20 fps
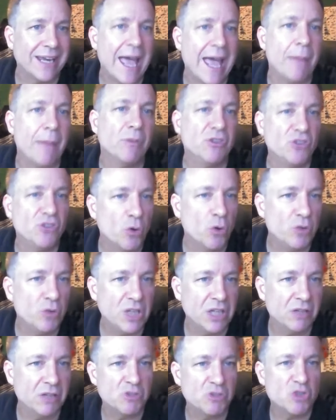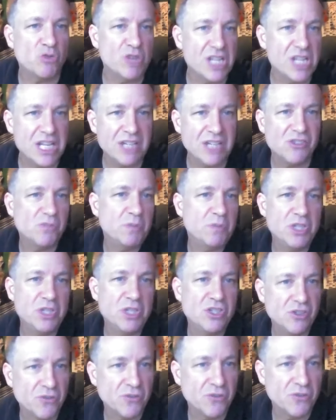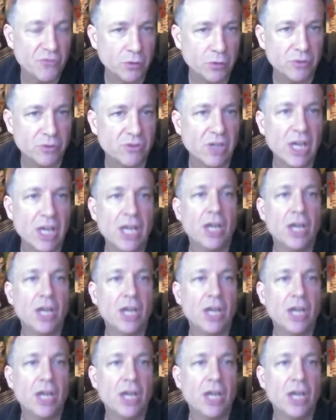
Amazonian tree species fruits.